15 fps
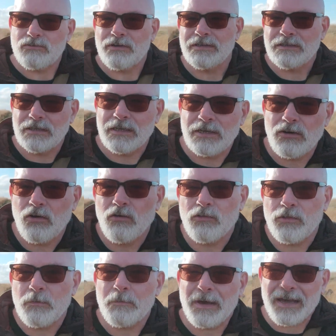They're actually called
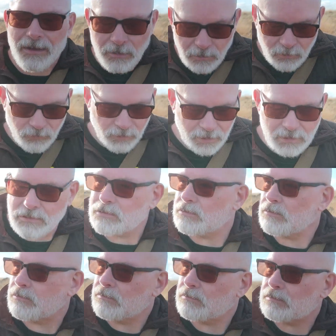the big
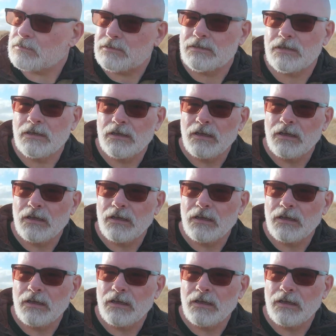Greystones.